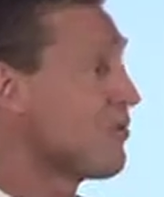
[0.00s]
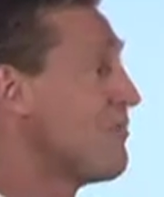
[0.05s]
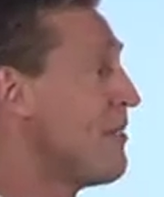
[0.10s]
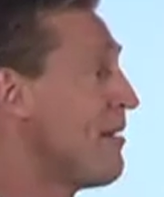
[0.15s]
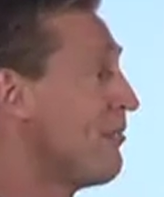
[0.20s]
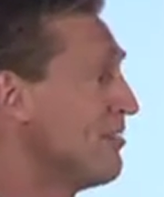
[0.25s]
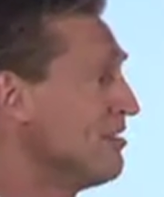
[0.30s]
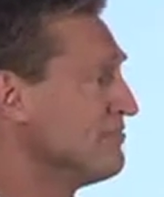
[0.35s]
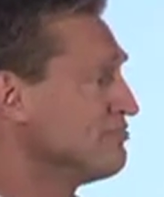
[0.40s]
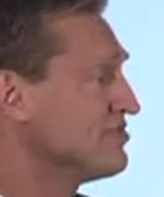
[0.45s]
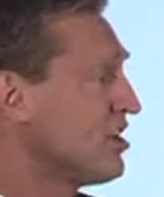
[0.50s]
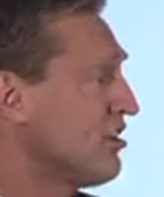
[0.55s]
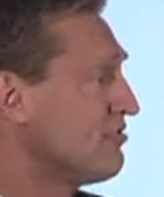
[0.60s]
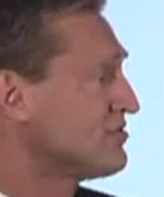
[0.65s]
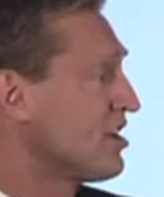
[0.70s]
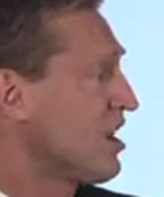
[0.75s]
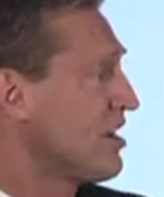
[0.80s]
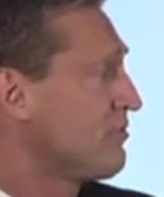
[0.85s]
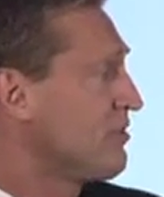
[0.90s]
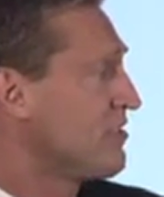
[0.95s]
remember,
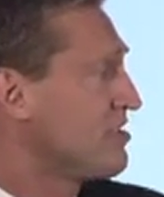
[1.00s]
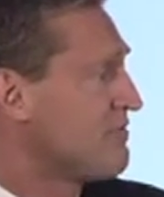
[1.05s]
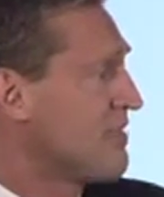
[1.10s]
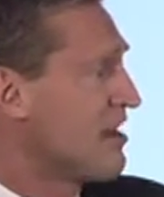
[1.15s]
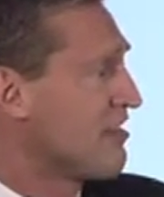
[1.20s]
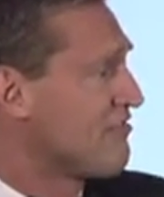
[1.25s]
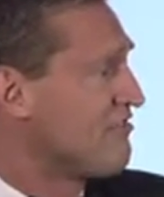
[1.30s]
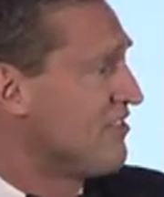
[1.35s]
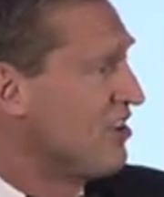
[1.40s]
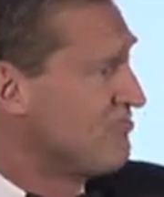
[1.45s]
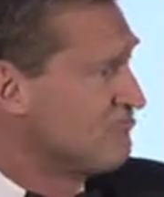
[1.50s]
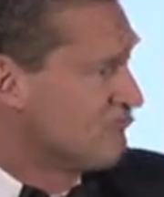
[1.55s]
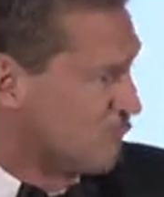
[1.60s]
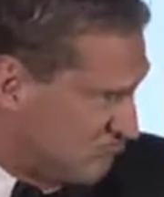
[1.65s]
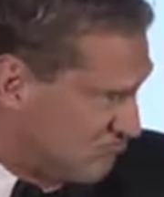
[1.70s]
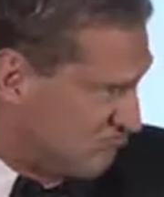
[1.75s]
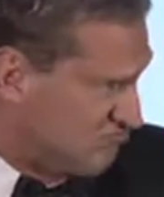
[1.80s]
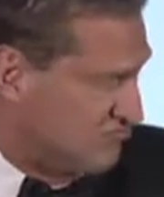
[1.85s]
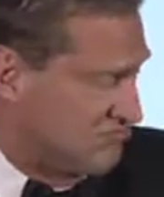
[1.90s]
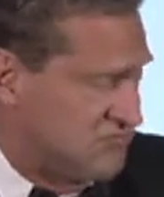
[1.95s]
don't talk with your mouth
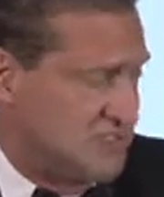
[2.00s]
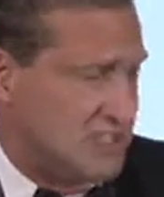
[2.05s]
full.